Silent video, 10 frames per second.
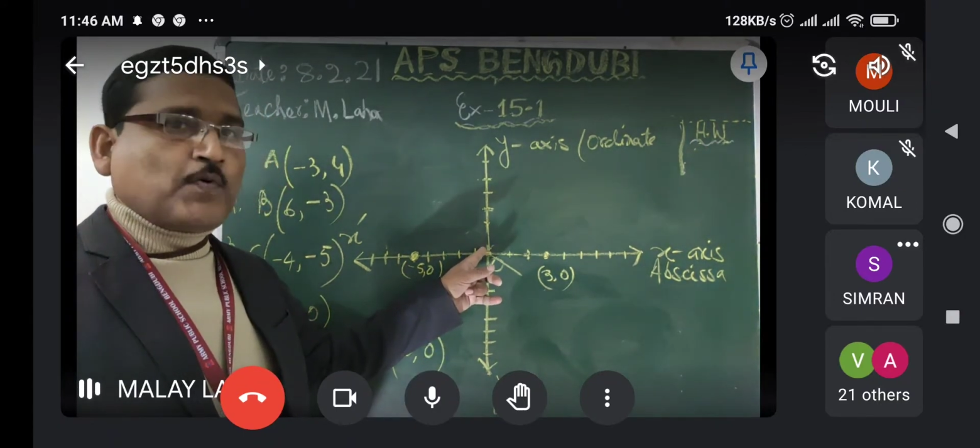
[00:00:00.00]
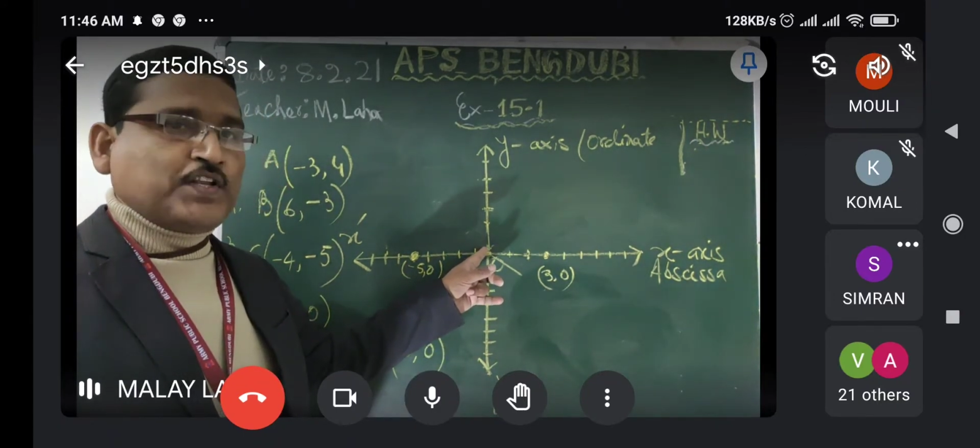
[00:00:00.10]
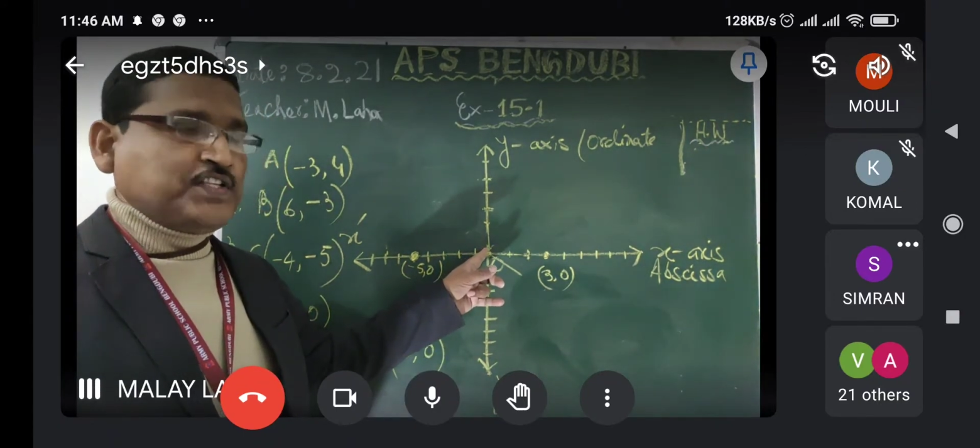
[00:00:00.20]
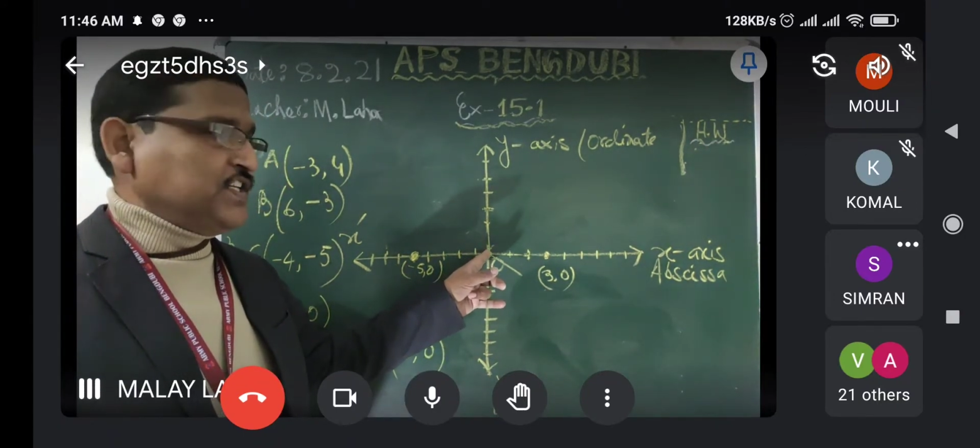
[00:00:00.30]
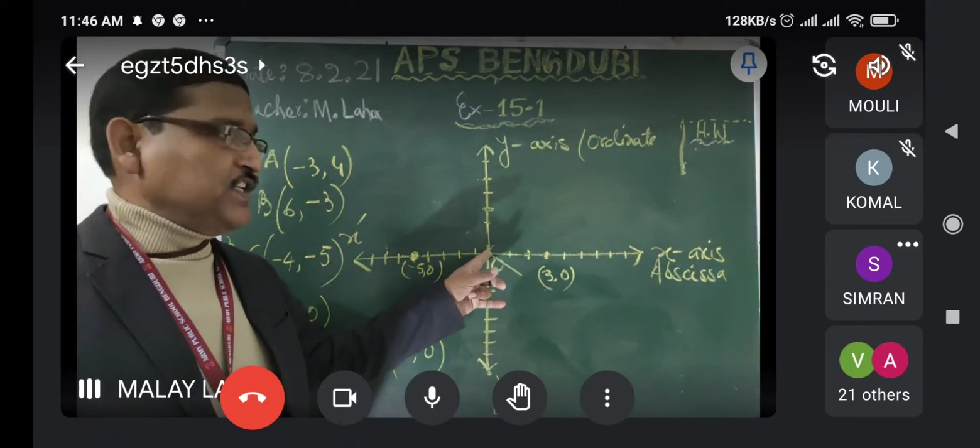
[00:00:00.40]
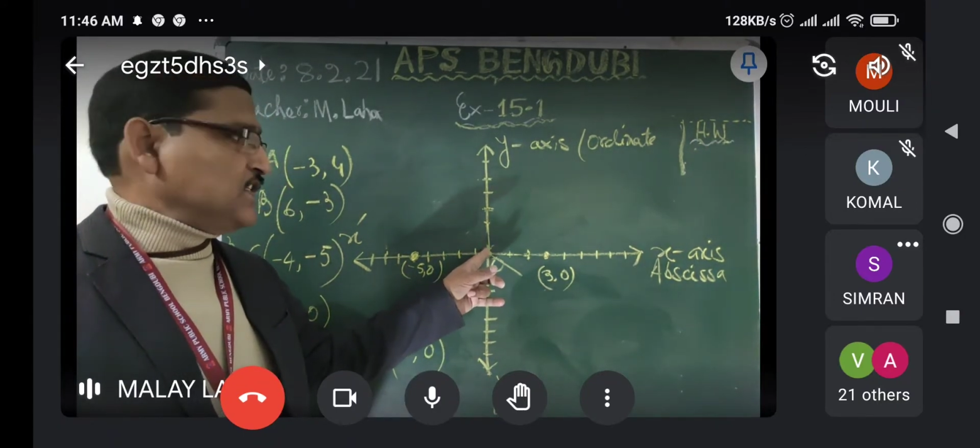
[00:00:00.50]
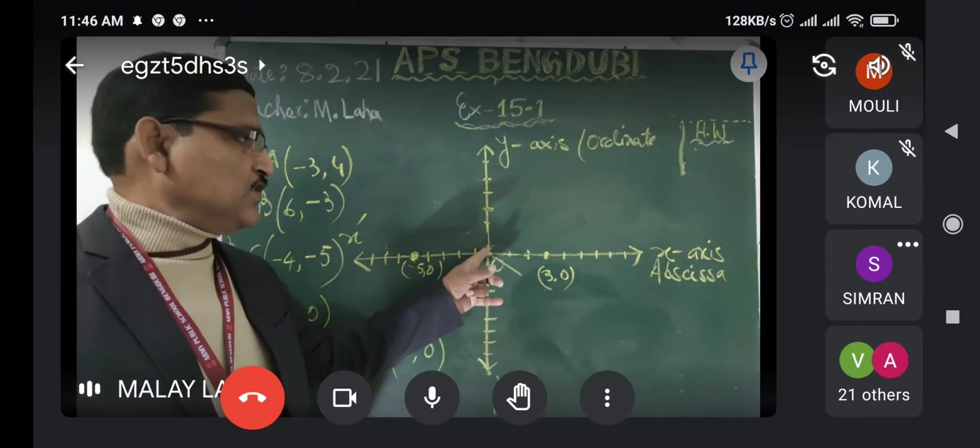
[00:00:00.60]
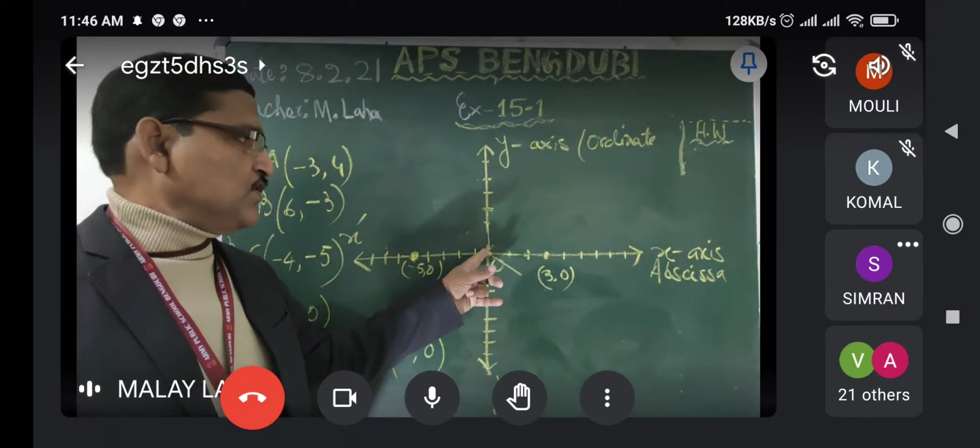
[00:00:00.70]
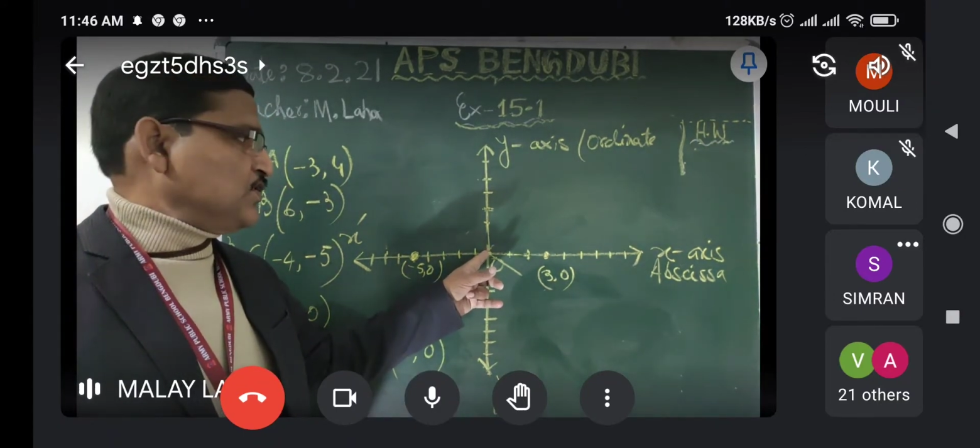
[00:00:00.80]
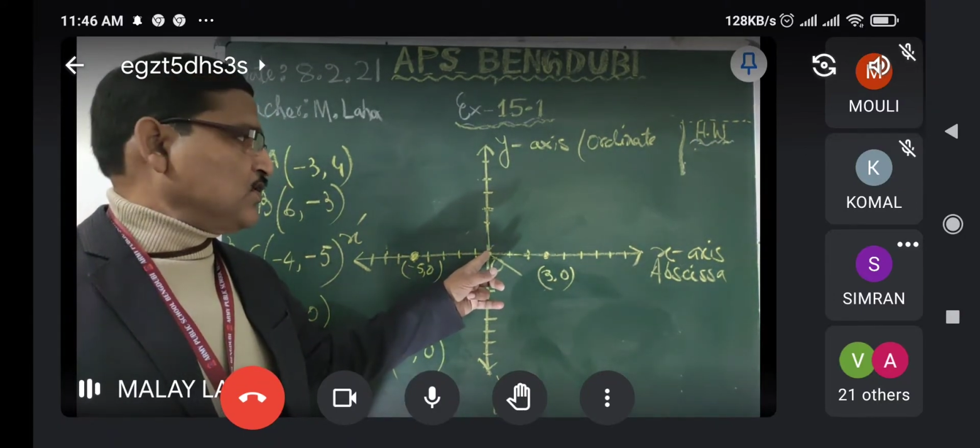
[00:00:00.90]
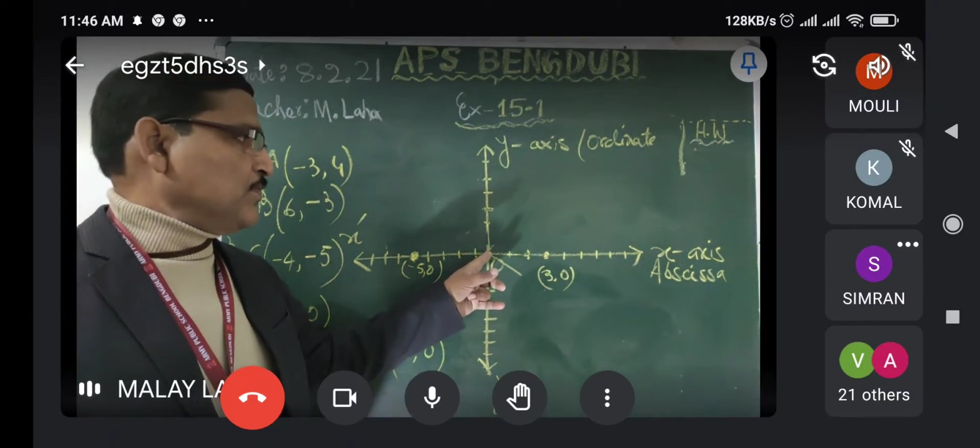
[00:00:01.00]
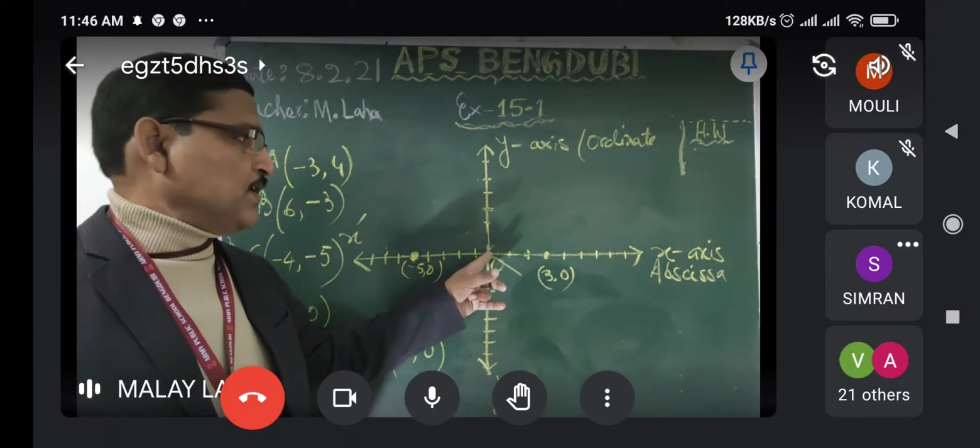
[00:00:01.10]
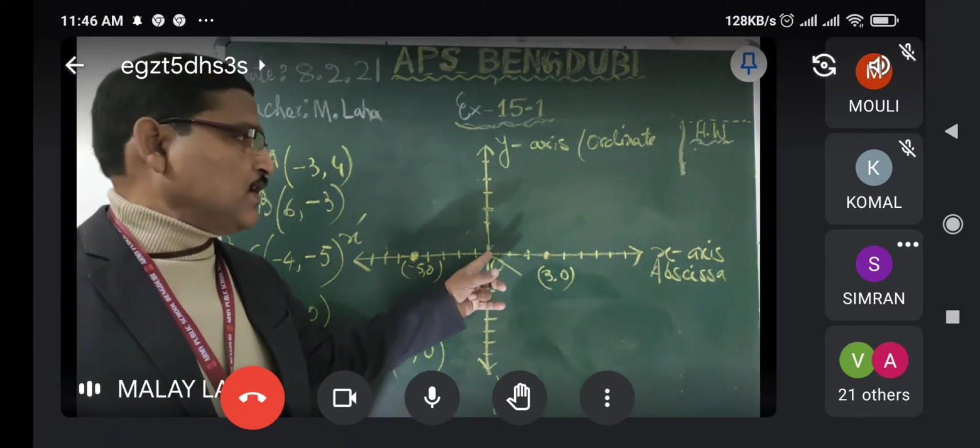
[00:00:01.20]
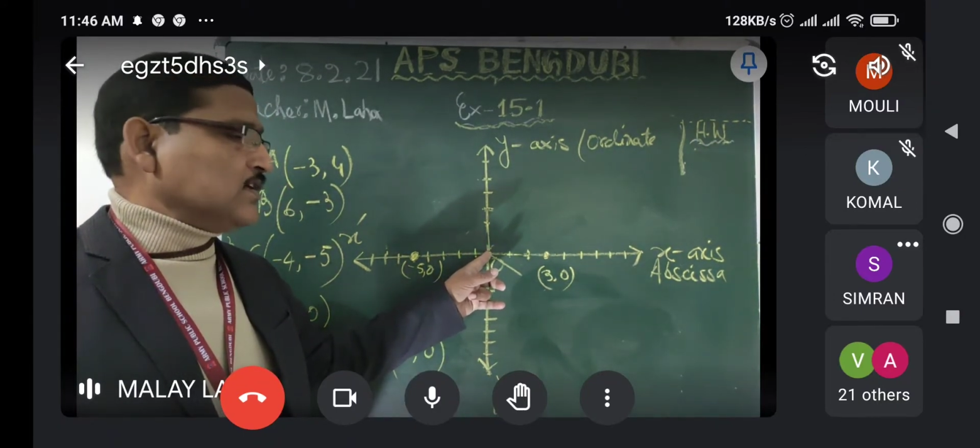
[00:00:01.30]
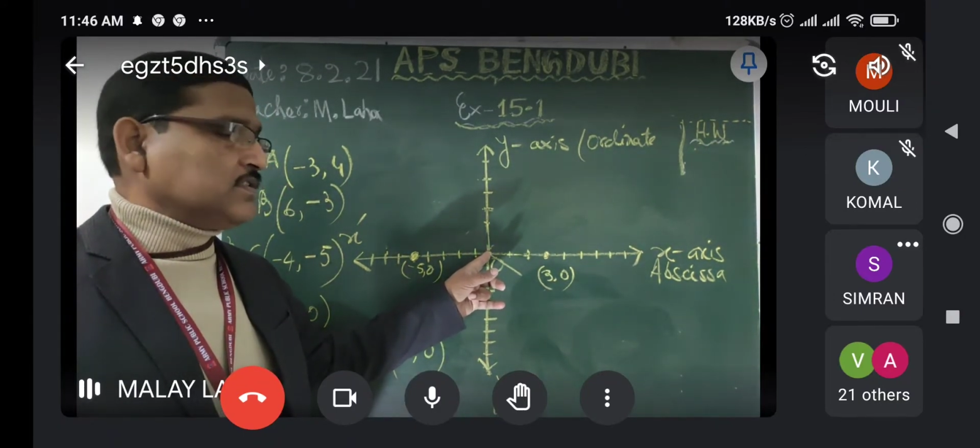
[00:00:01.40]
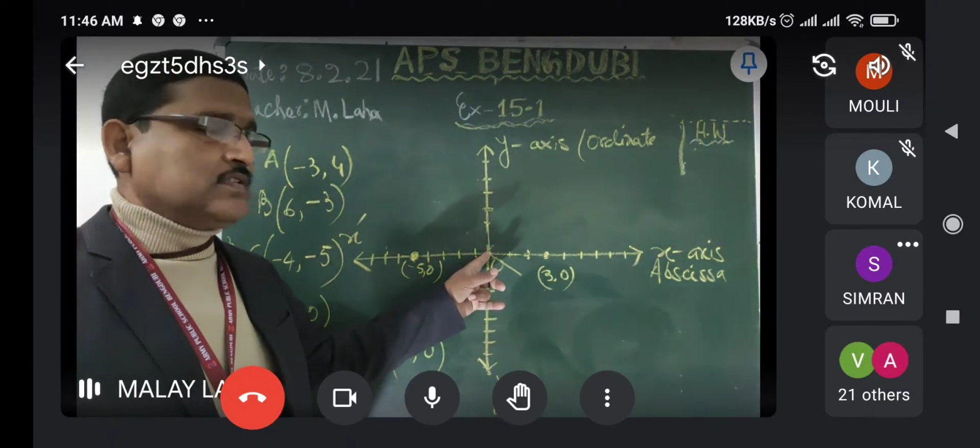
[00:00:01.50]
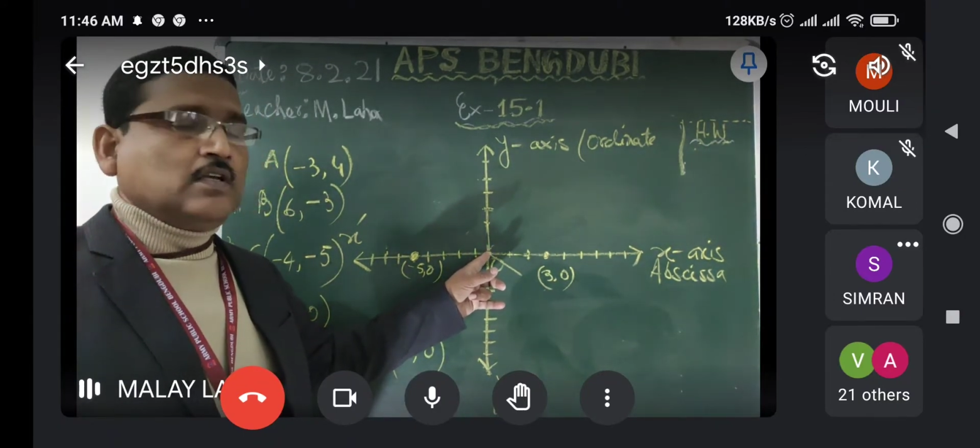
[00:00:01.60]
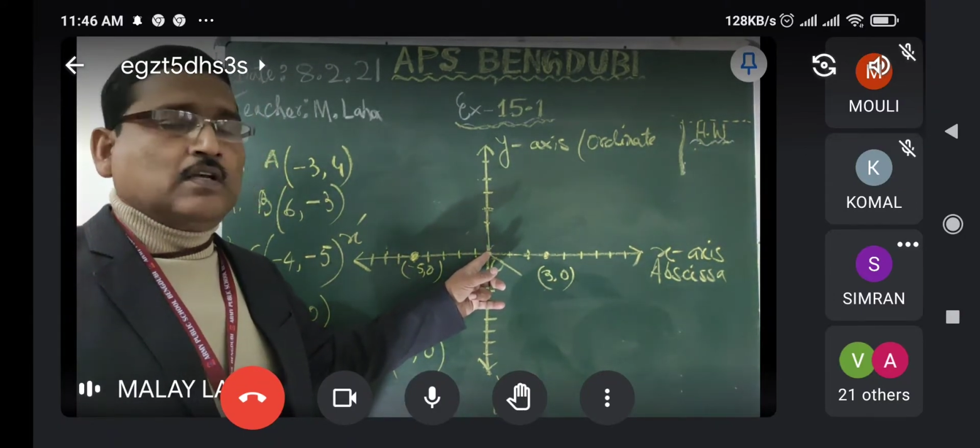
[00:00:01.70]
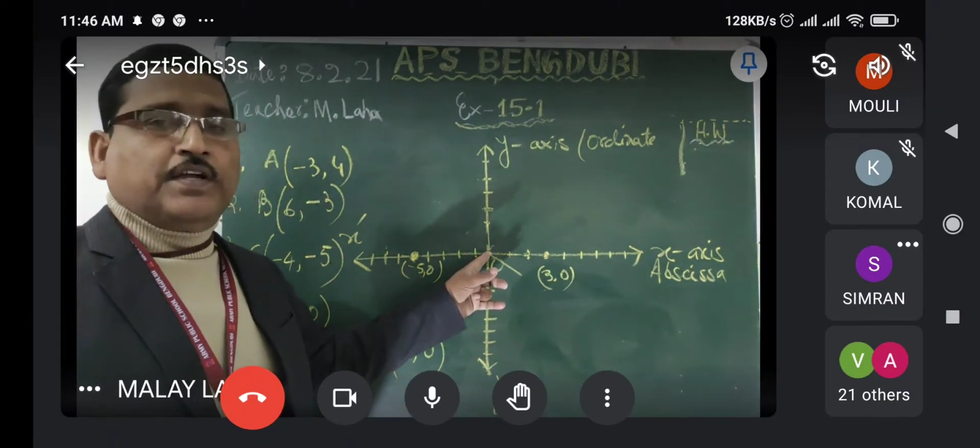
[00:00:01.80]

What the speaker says: origin is 0 0 because